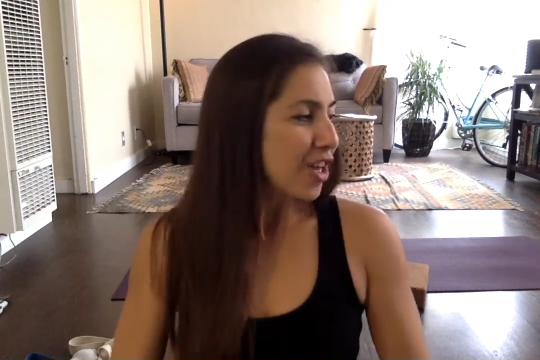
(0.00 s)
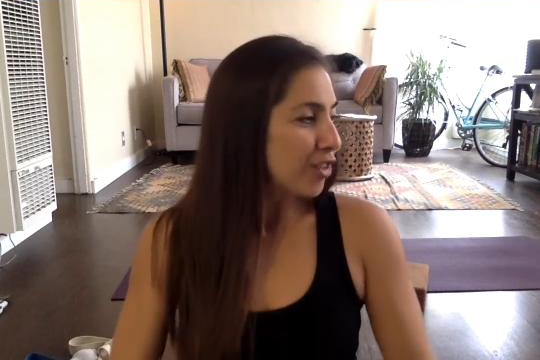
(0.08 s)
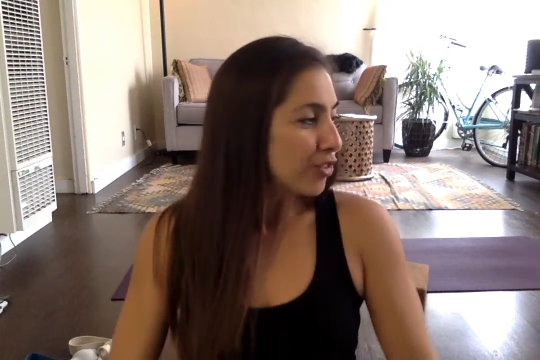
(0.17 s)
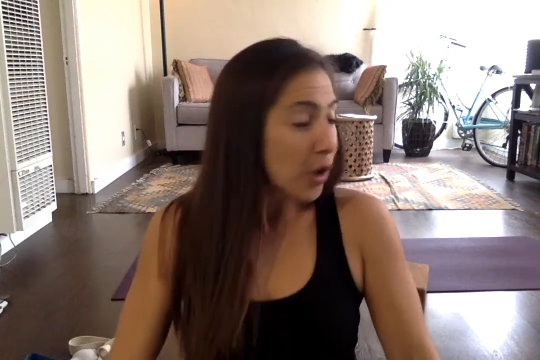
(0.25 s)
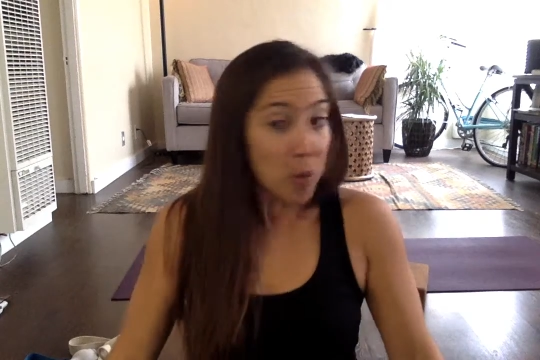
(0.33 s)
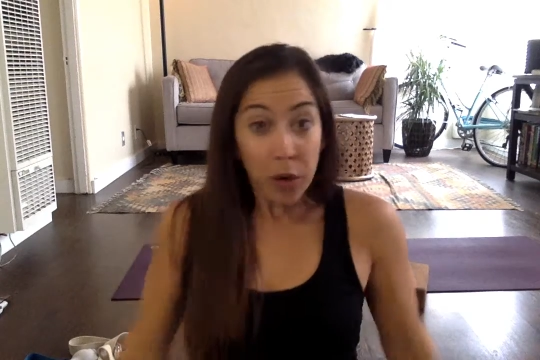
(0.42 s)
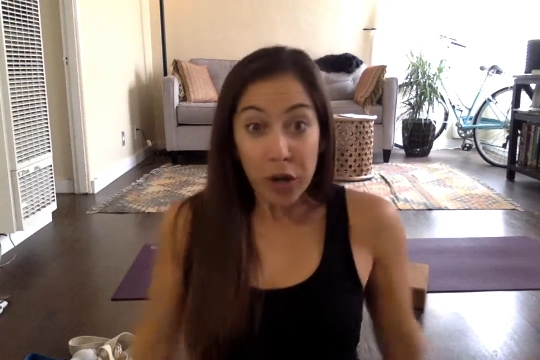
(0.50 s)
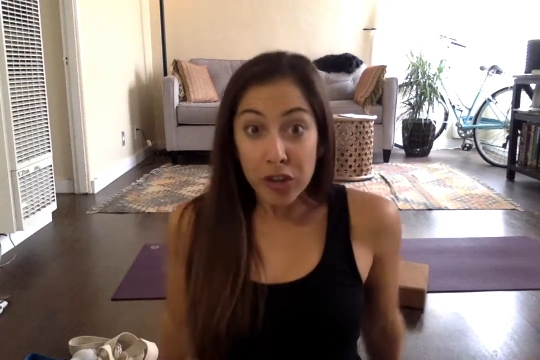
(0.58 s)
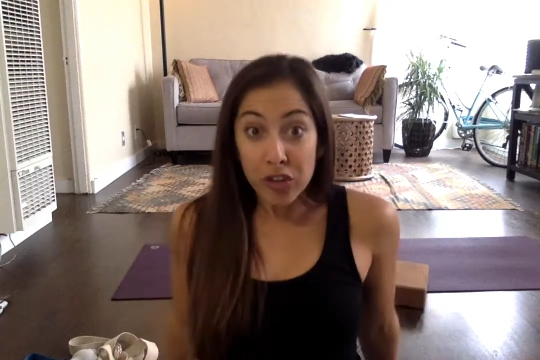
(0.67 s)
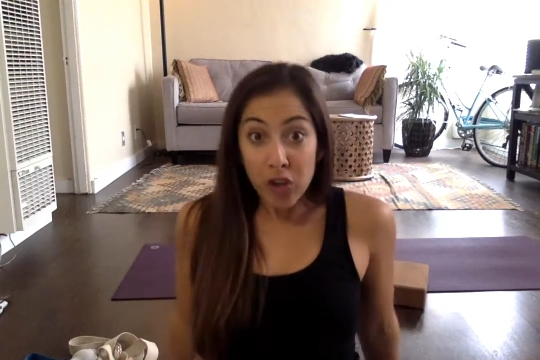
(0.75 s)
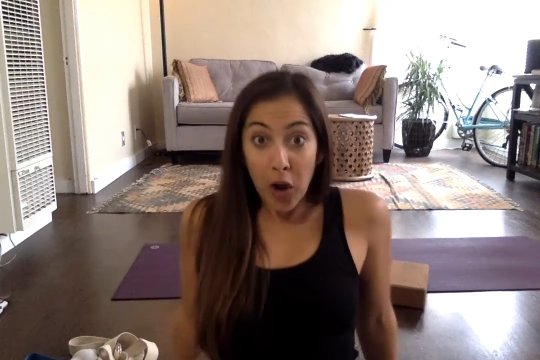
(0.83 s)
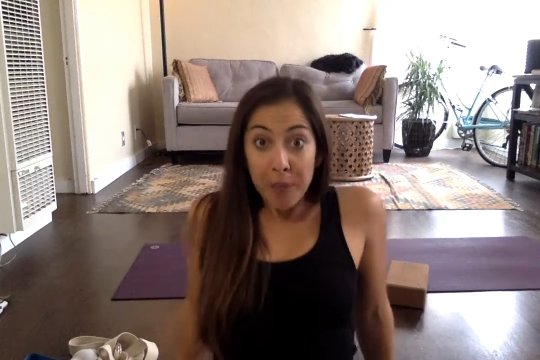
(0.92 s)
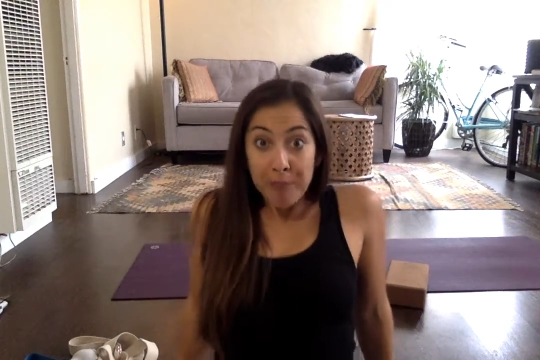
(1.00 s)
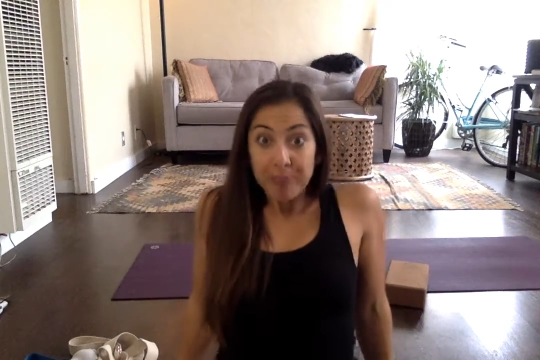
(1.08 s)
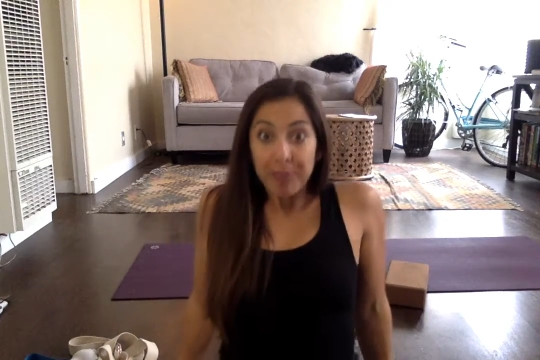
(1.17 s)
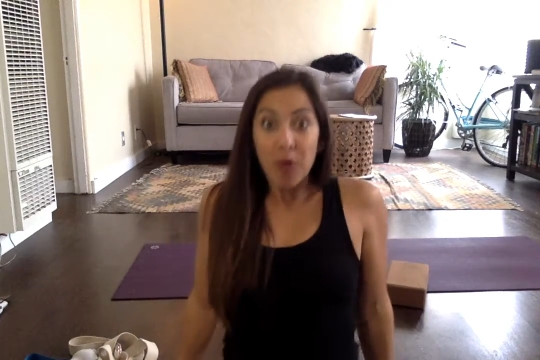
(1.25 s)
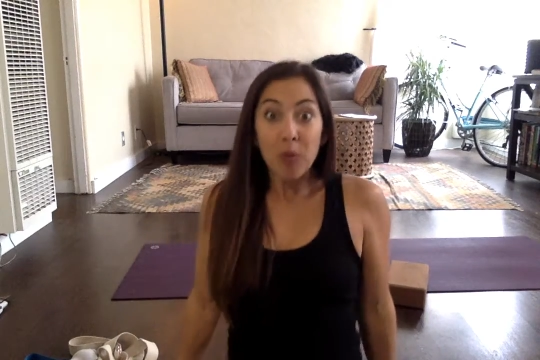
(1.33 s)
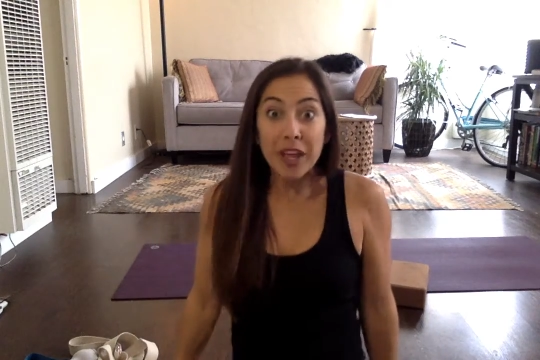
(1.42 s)
So we're going to start
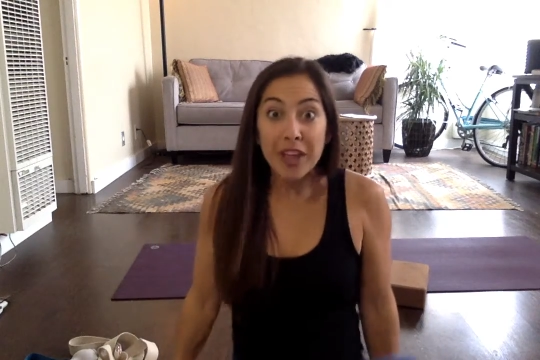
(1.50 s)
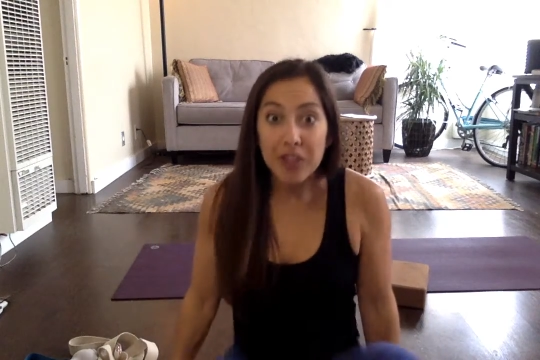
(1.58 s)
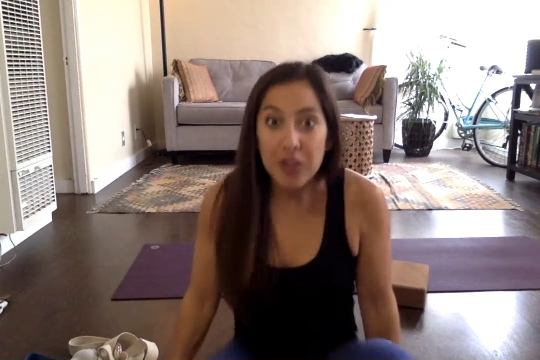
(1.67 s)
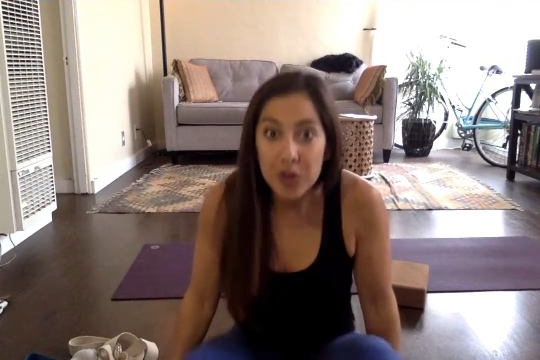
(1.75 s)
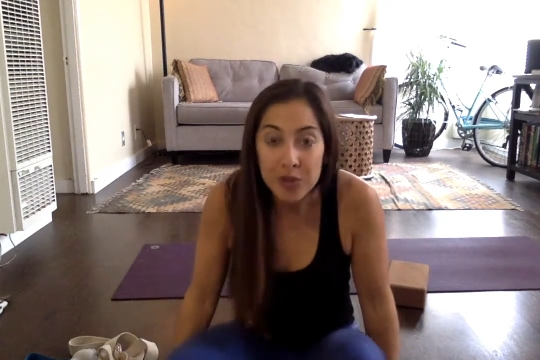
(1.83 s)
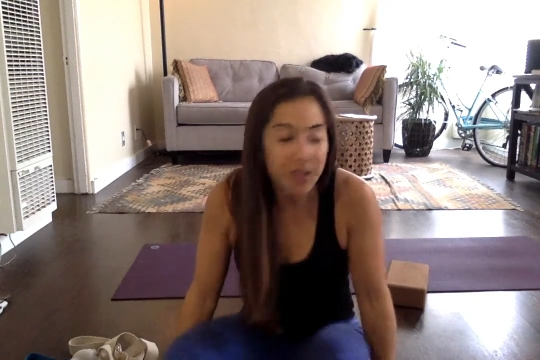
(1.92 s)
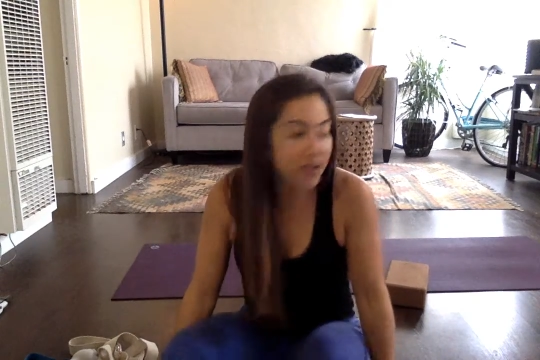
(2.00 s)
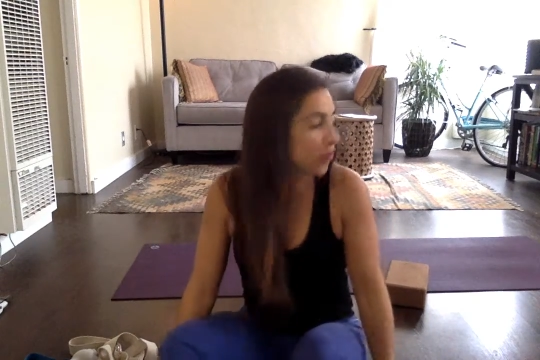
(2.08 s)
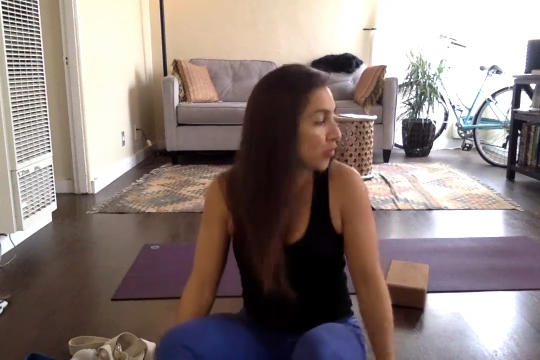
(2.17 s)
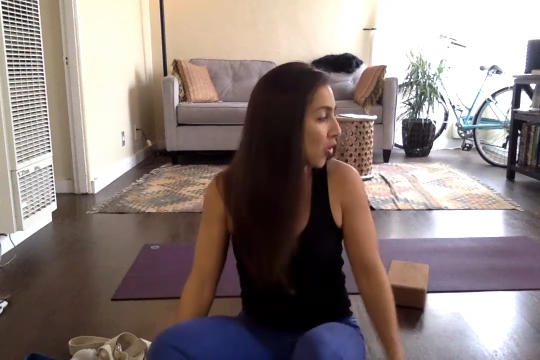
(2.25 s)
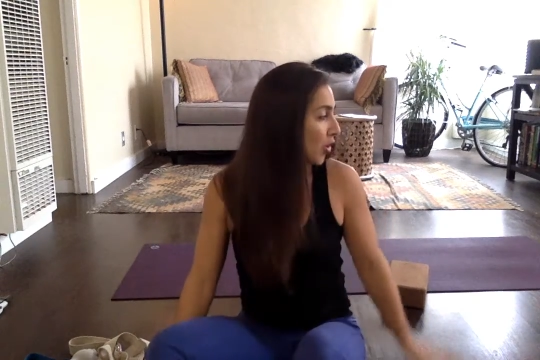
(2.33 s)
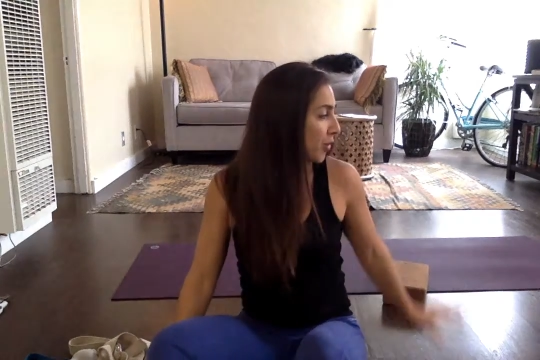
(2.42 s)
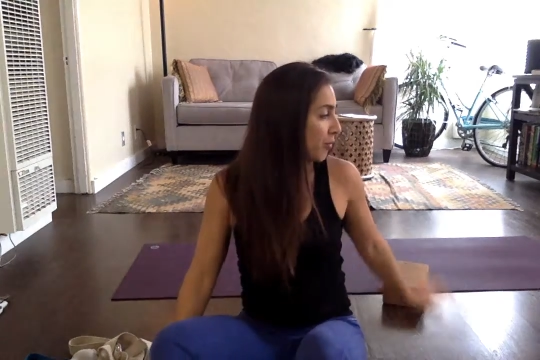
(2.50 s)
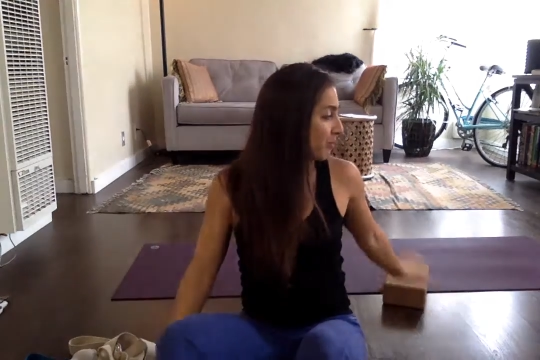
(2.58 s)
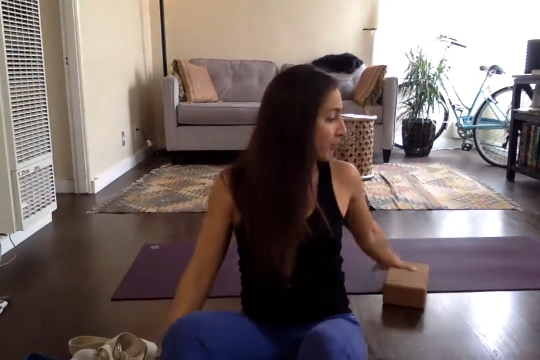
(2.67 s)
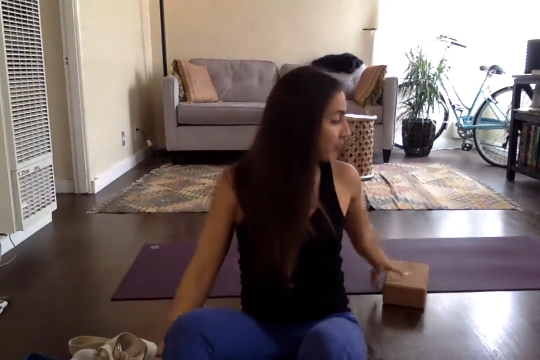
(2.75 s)
with using your roller.